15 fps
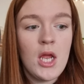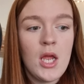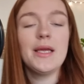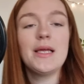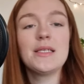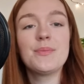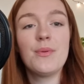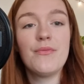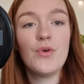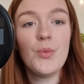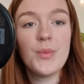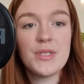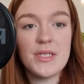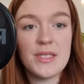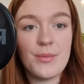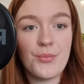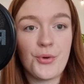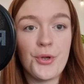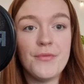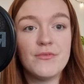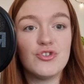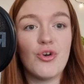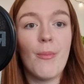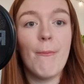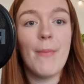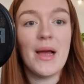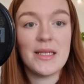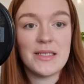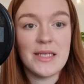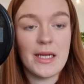his performances improved
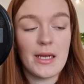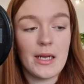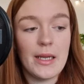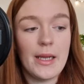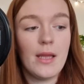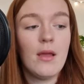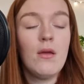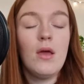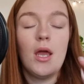dramatically.